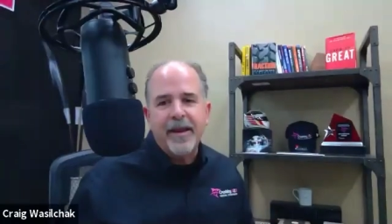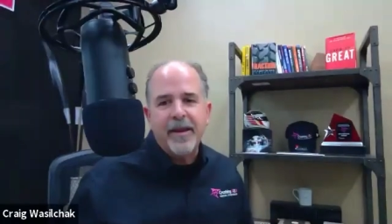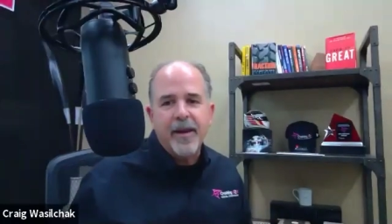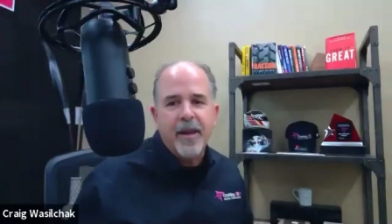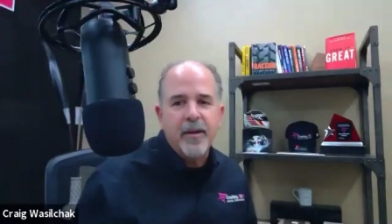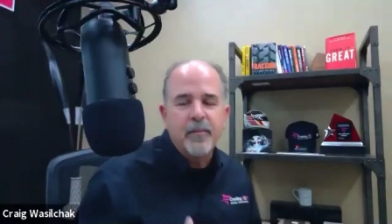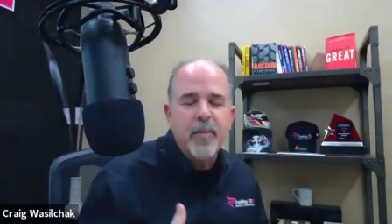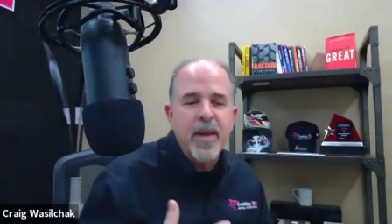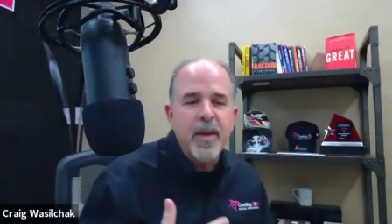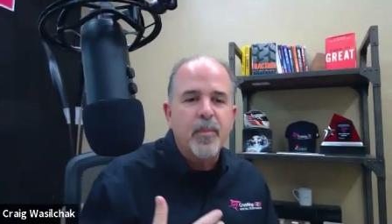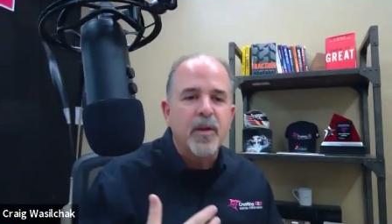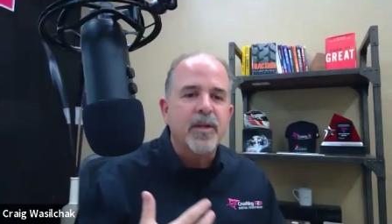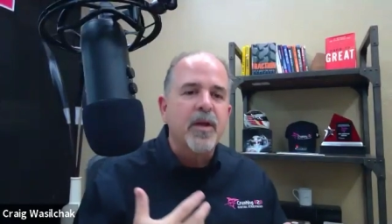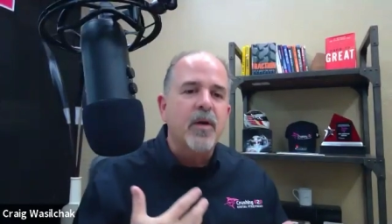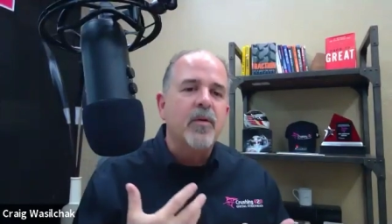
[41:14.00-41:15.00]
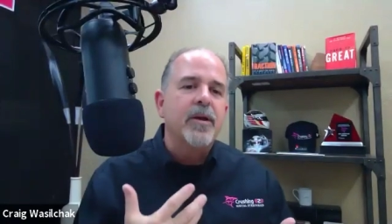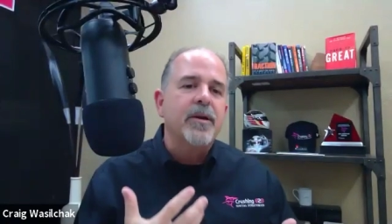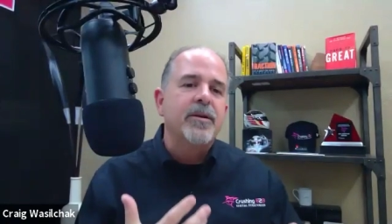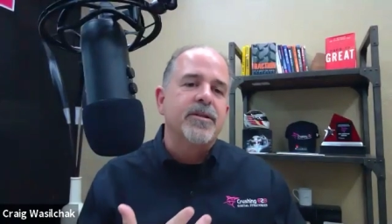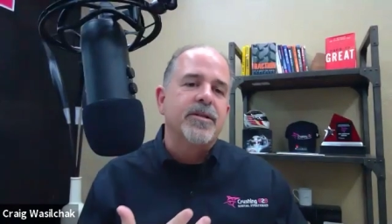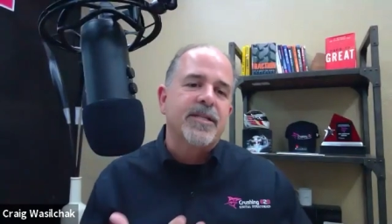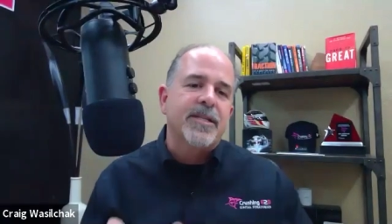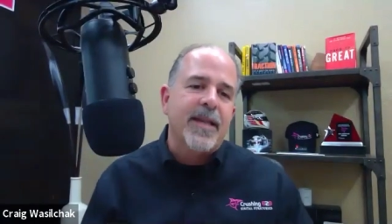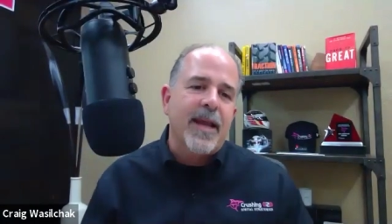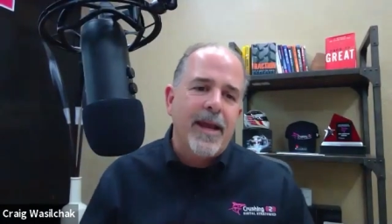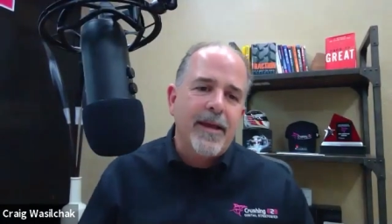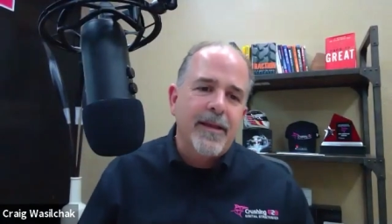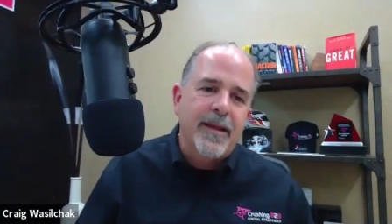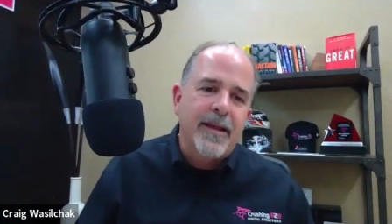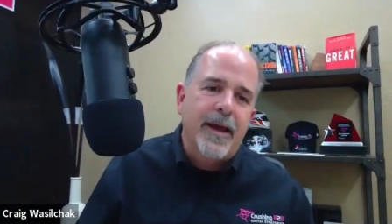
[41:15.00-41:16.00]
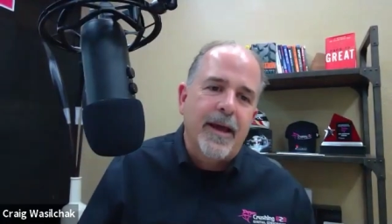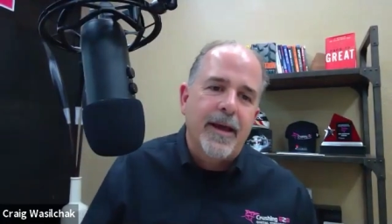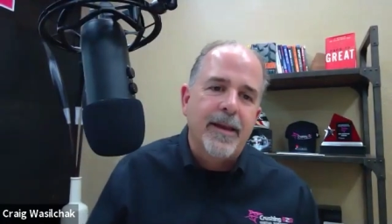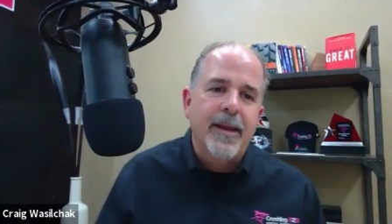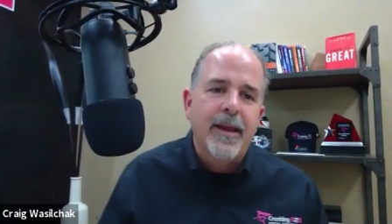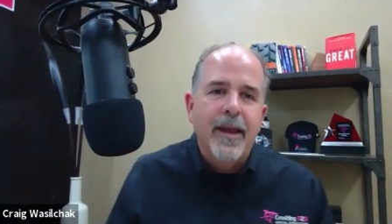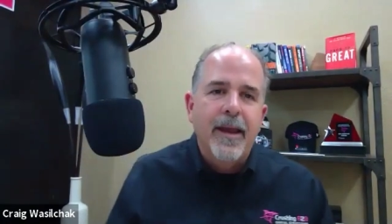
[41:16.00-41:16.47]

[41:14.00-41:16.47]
And, nope. and people don't understand that